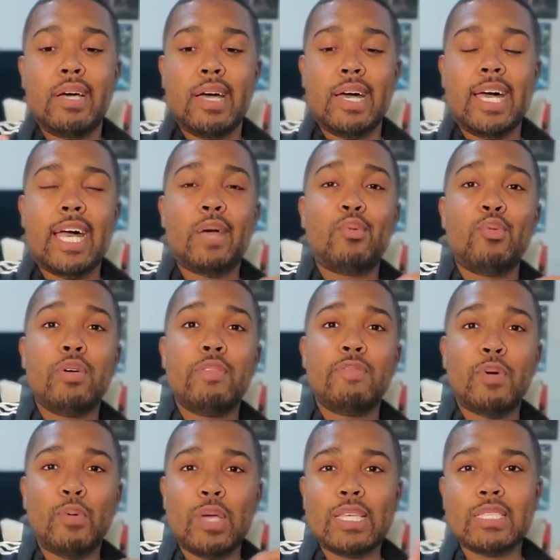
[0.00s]
I would
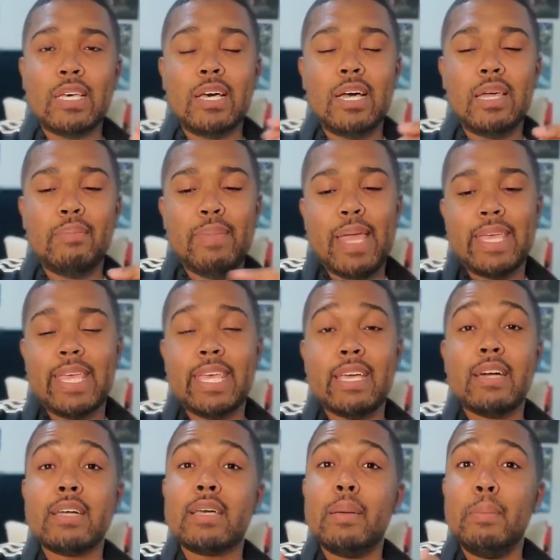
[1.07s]
focus on making
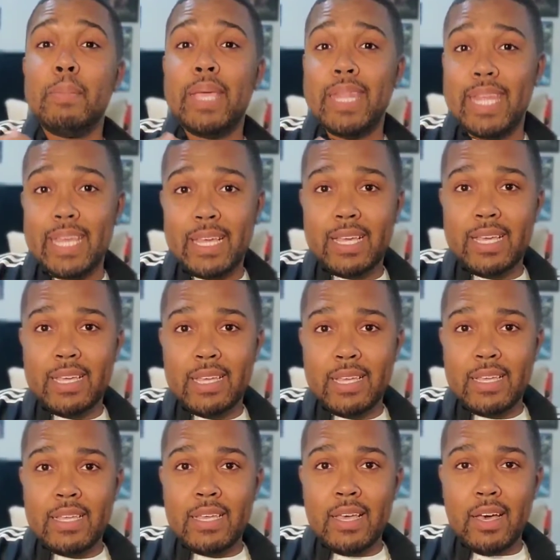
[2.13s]
a comedic
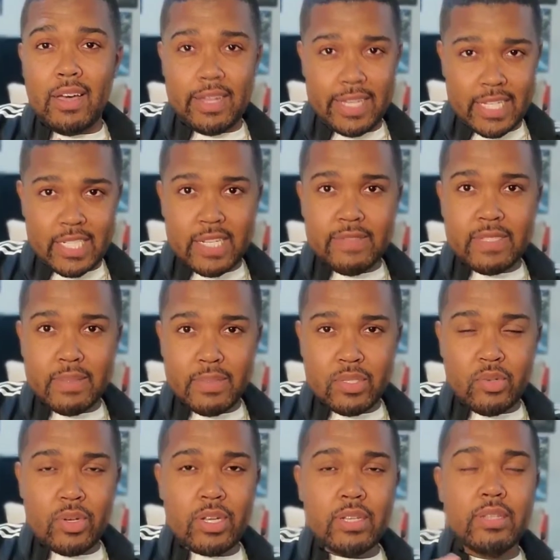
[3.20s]
audition of some
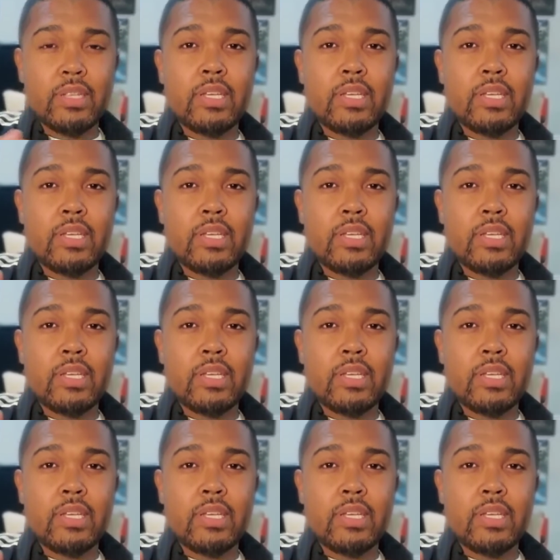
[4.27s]
sort,